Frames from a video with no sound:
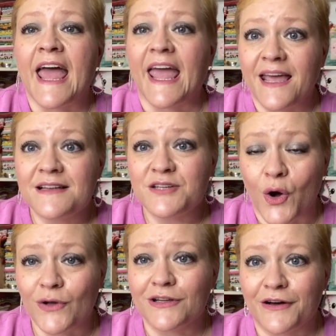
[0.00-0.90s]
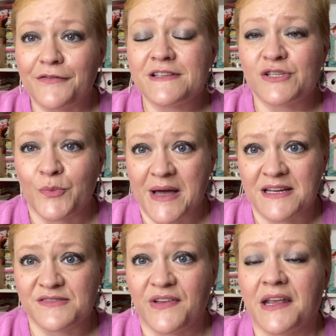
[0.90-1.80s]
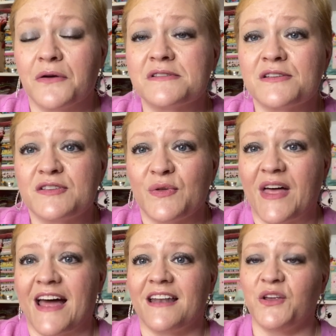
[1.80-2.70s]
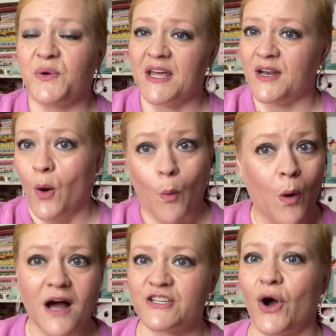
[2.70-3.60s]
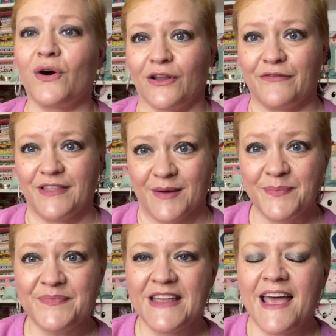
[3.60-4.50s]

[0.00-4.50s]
and all of So Becca's videos so that you can watch all of them.